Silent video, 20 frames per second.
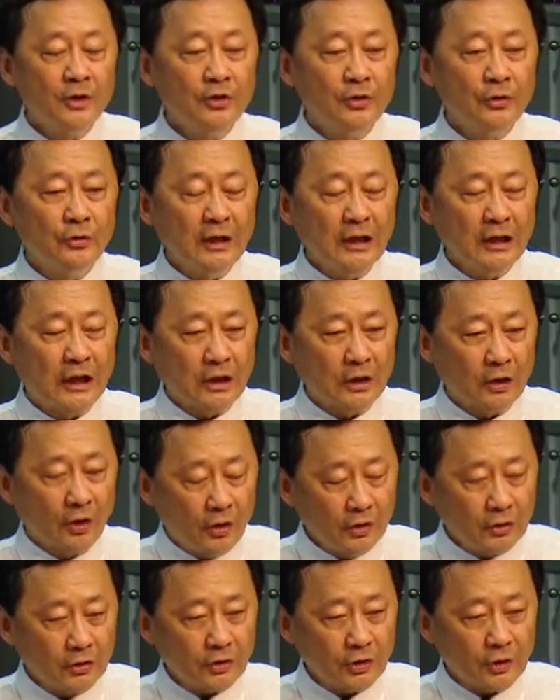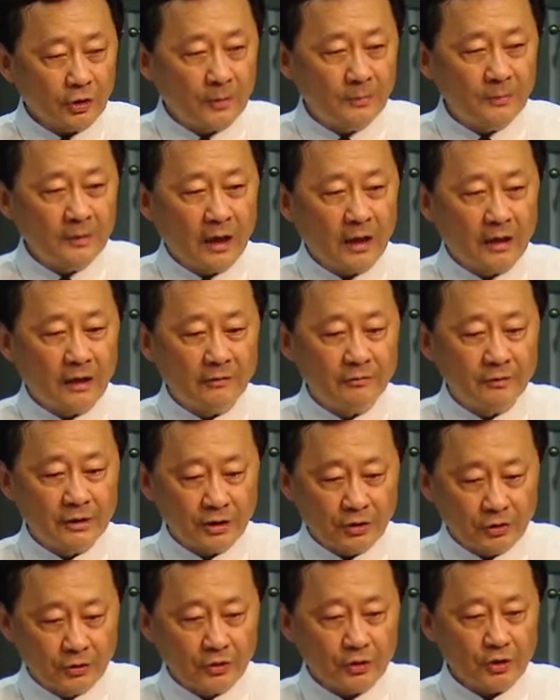You need a longer term
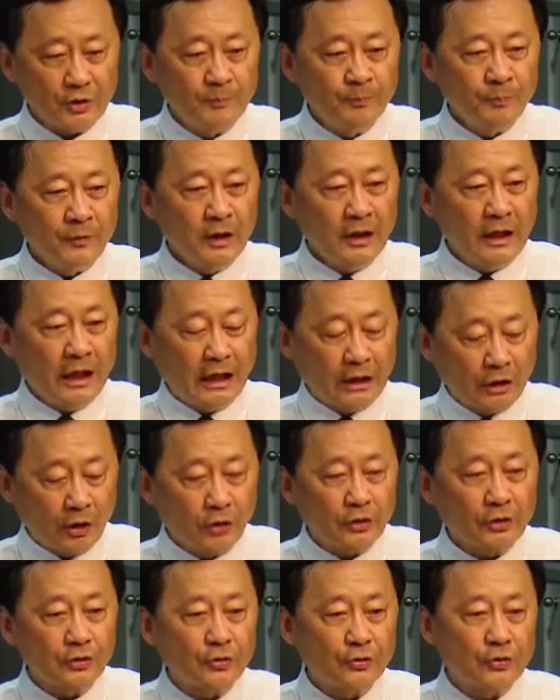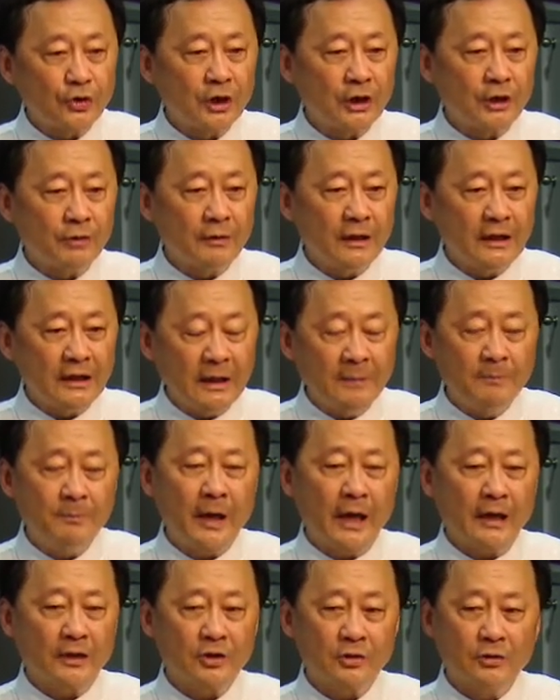research in order to generate
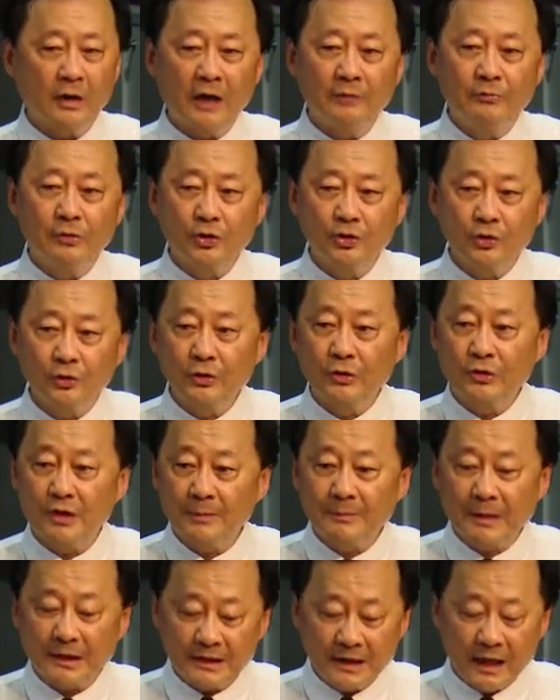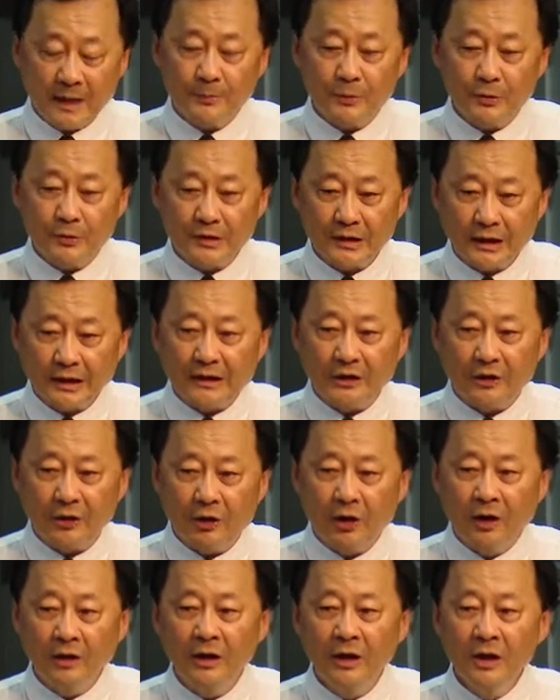impact. So I will show you some examples later
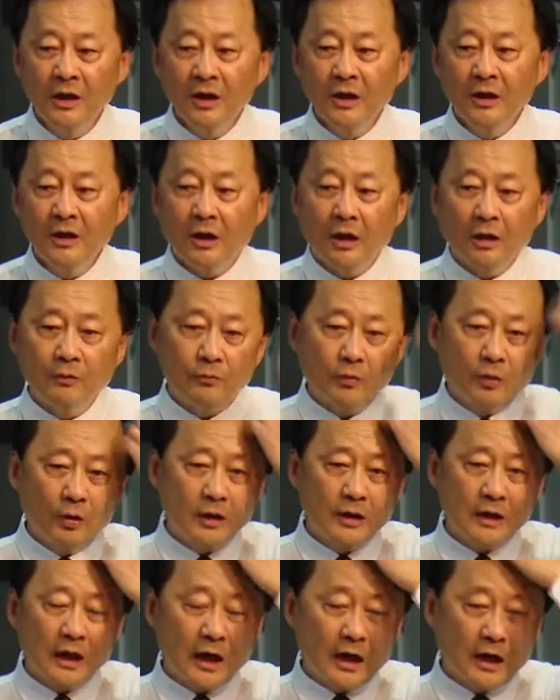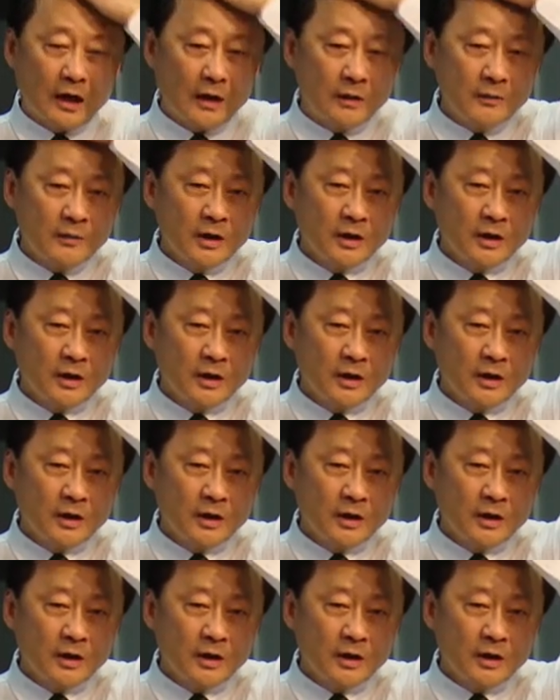on what are